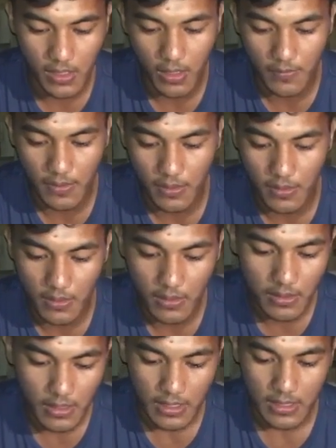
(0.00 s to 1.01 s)
overall
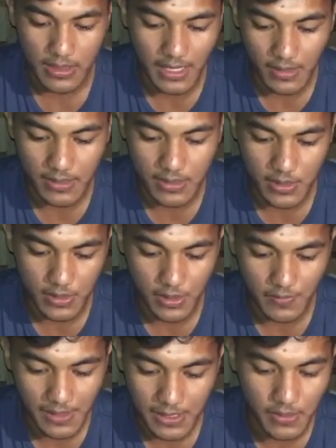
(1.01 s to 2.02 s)
down until
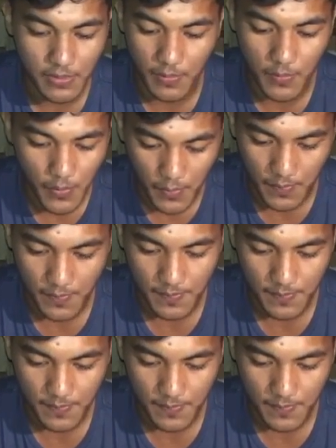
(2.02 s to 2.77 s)
completely removed.